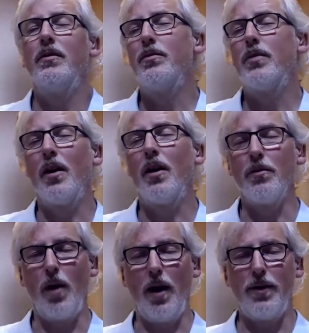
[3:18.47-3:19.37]
kind of
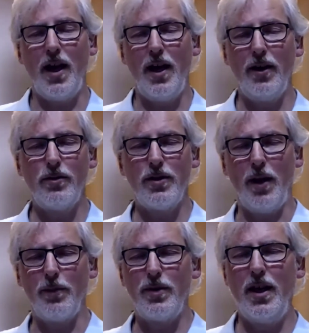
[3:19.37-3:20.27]
breaths out,
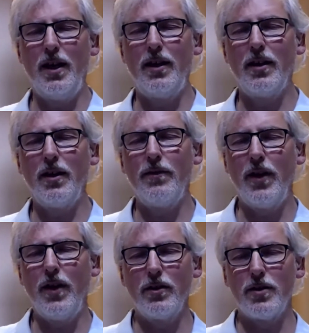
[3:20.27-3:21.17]
that particularly
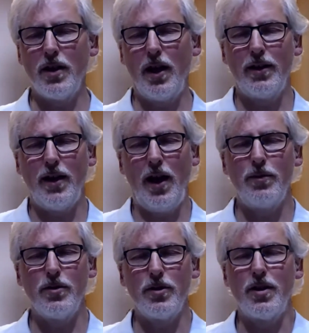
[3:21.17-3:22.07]
feels like it
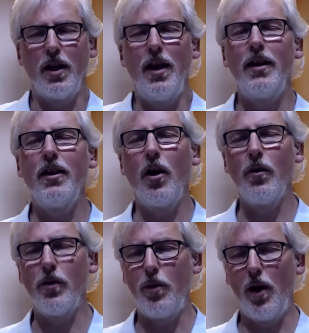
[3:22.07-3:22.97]
happens, just the letting go of
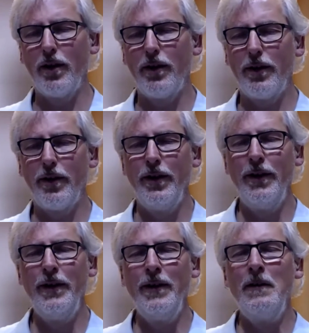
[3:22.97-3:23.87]
the breath.
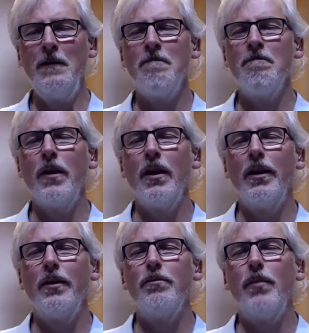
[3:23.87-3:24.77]

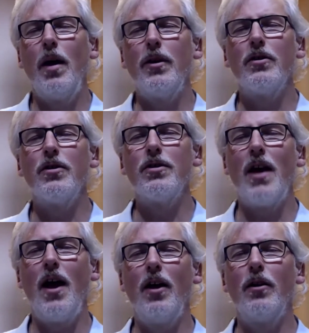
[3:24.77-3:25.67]
Maybe can just
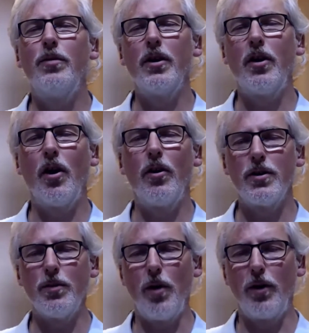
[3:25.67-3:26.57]
help encourage
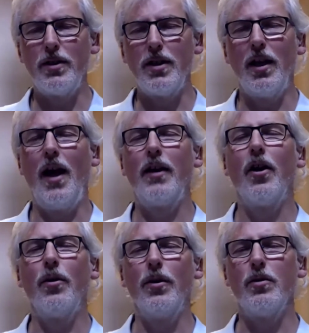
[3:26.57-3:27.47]
the body to let
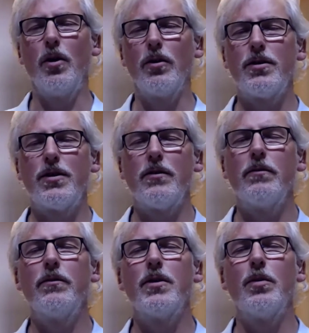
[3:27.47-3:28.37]
go into what's
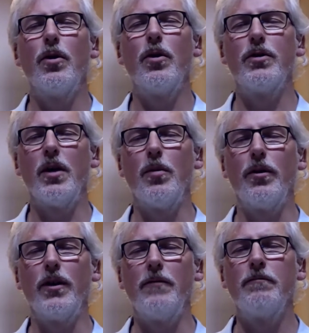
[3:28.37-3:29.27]
supporting your body.